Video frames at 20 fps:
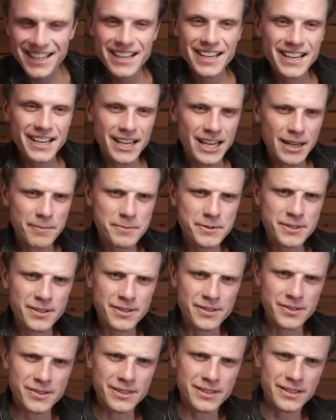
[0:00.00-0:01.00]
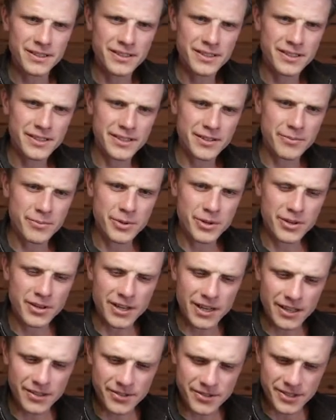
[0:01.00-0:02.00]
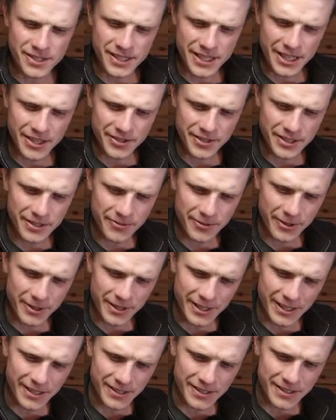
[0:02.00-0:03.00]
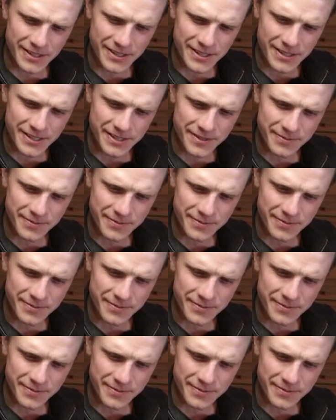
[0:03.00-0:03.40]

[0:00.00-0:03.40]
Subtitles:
Absolutely. There are more colors now, different colors.